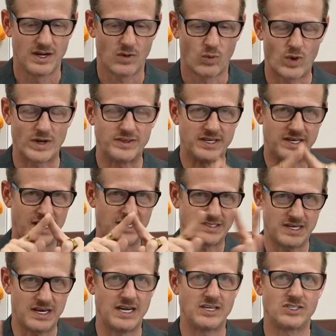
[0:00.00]
what the
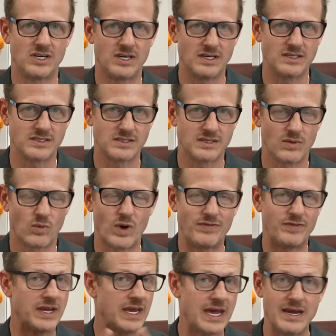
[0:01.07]
destination is,
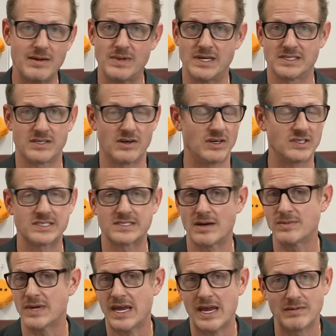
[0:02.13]
what the game is. There are
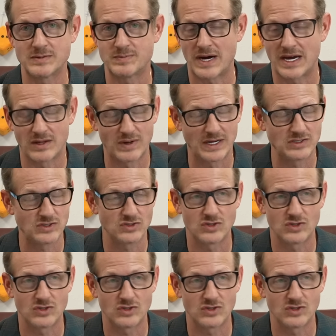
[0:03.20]
some games, by the way,